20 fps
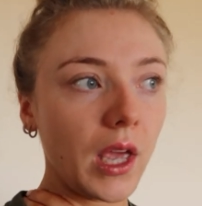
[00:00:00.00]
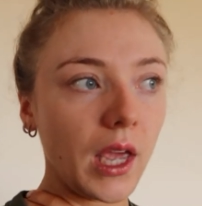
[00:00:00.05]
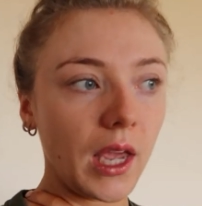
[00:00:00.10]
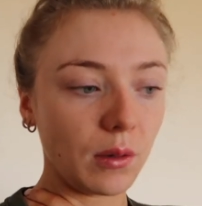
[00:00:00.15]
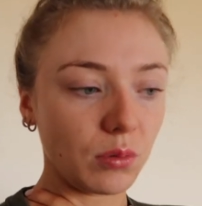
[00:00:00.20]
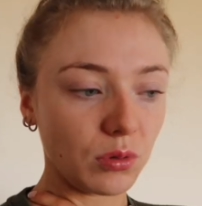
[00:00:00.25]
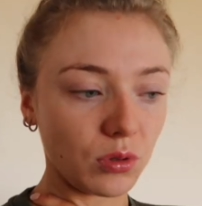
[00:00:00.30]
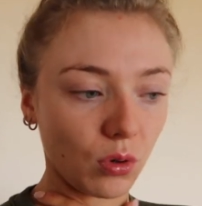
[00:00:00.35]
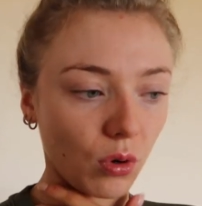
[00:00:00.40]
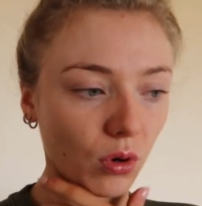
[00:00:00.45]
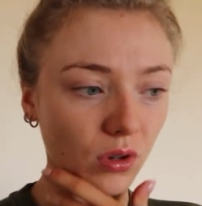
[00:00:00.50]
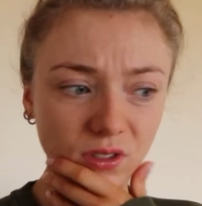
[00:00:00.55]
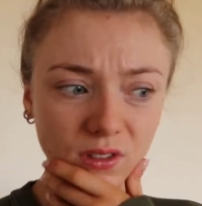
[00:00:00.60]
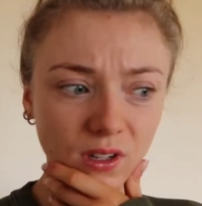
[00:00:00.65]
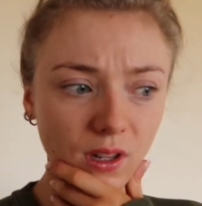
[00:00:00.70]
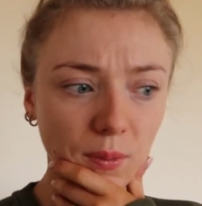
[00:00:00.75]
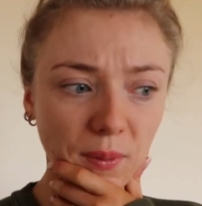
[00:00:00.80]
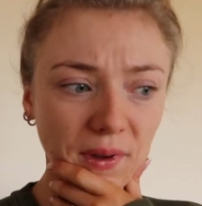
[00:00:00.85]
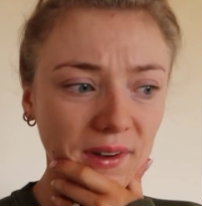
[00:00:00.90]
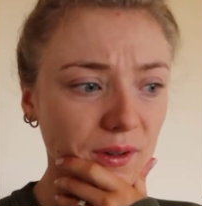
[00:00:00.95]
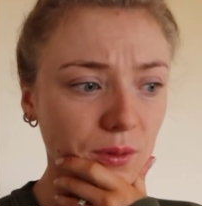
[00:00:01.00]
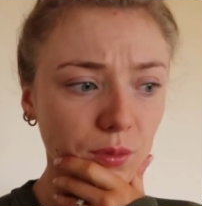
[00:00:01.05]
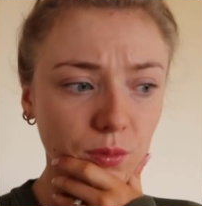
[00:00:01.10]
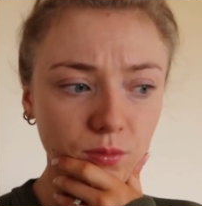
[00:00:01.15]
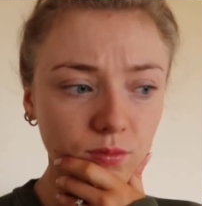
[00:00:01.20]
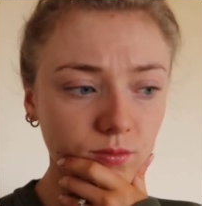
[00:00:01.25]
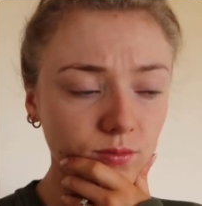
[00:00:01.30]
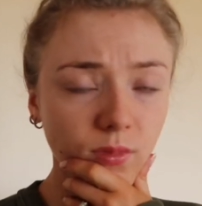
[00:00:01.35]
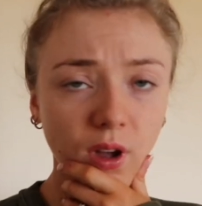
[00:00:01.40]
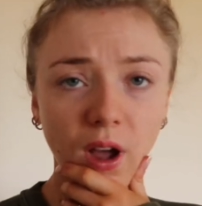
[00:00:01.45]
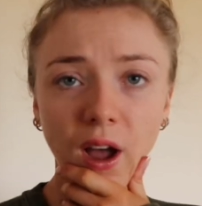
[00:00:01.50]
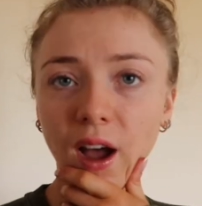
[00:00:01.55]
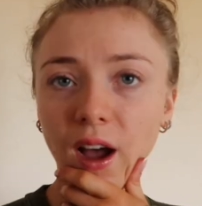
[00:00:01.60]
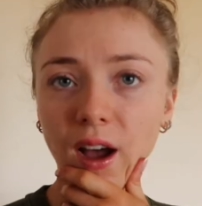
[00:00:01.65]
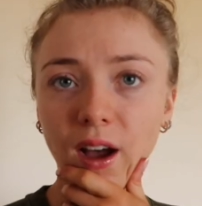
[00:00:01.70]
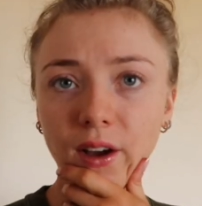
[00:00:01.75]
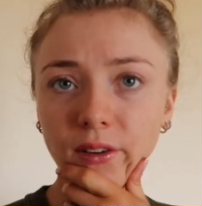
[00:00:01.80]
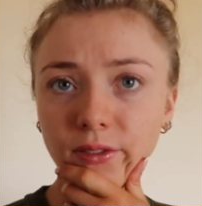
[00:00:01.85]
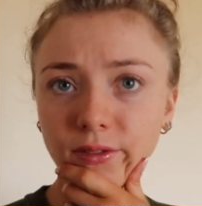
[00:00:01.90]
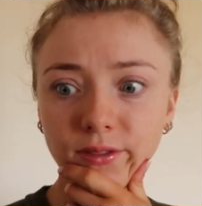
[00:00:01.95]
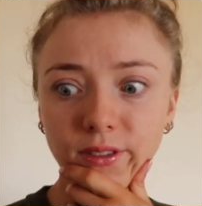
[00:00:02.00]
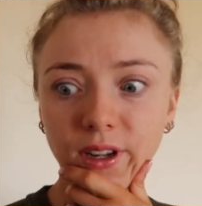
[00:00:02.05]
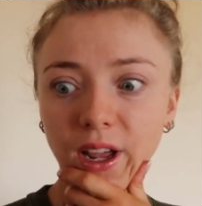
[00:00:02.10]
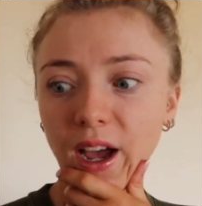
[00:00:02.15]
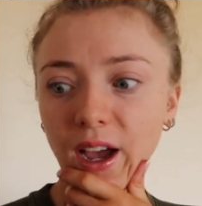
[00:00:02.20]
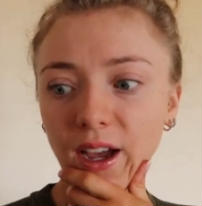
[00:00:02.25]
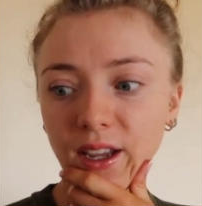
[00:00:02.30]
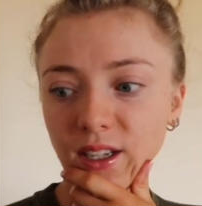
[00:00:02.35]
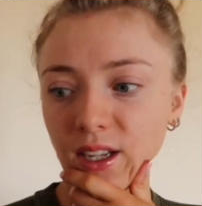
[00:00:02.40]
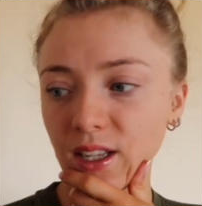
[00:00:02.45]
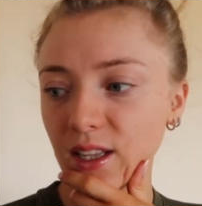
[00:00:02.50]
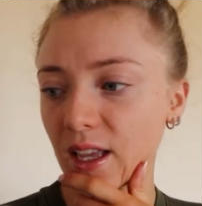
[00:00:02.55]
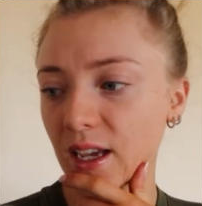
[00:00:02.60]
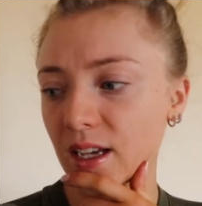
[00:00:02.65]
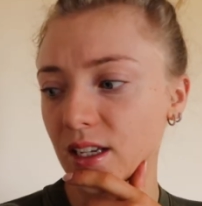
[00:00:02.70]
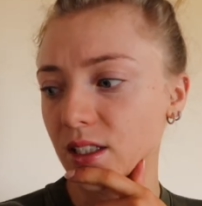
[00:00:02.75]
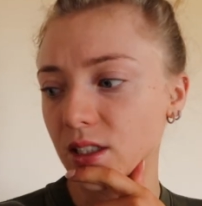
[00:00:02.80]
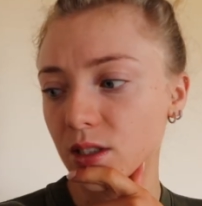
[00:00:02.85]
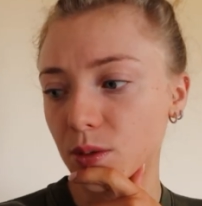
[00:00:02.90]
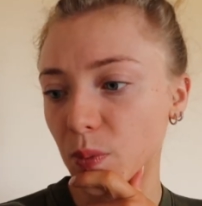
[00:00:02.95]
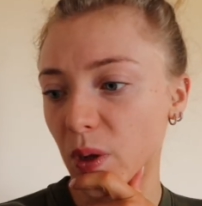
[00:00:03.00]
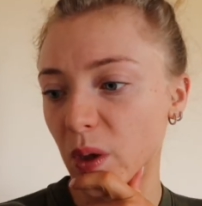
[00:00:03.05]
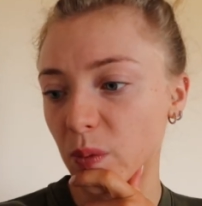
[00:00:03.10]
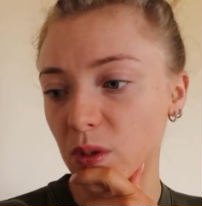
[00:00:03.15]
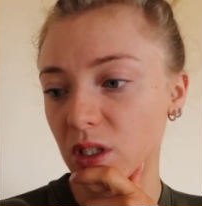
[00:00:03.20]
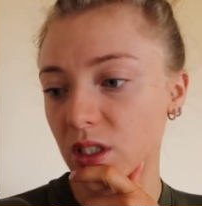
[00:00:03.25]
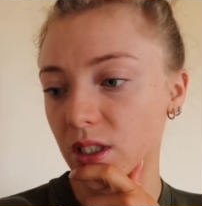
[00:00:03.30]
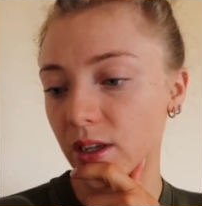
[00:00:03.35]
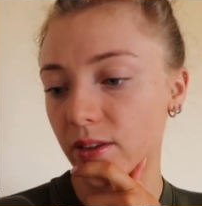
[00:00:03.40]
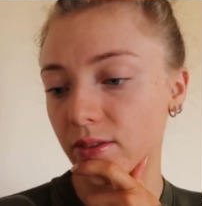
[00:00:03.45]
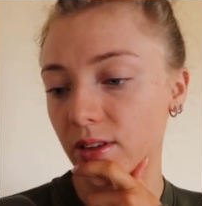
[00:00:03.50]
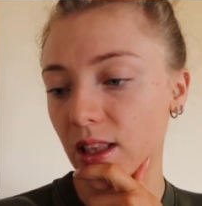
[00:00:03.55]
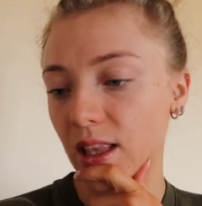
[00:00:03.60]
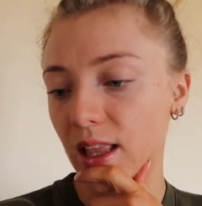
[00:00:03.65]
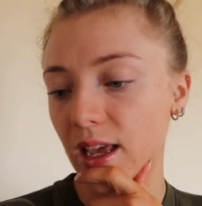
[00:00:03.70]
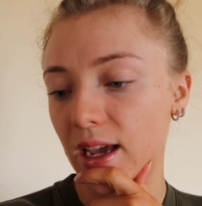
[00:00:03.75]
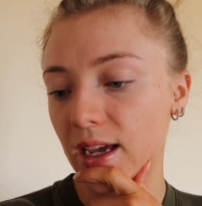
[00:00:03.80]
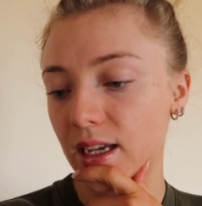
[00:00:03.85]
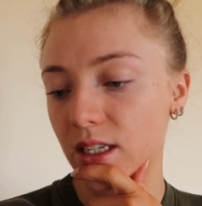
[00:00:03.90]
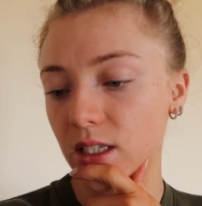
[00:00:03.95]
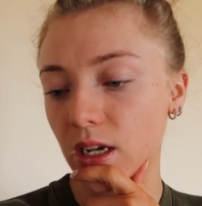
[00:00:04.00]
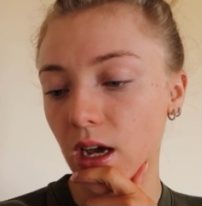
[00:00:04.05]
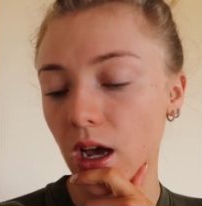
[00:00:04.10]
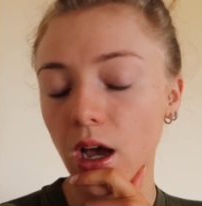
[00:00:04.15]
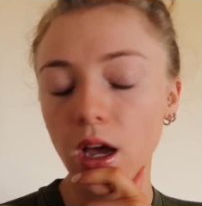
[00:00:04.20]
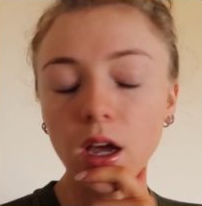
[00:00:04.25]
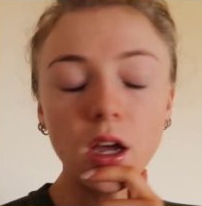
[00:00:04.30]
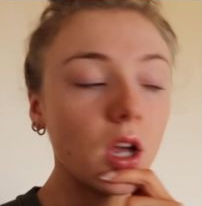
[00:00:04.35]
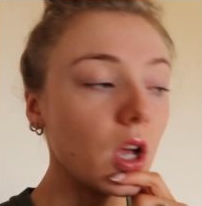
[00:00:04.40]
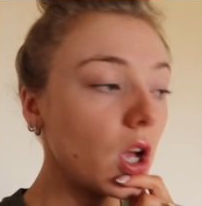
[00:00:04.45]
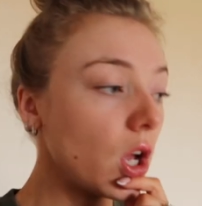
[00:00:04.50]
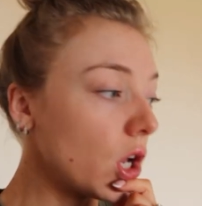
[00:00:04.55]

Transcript: He was going till about 9:30 at least, maybe he's even later.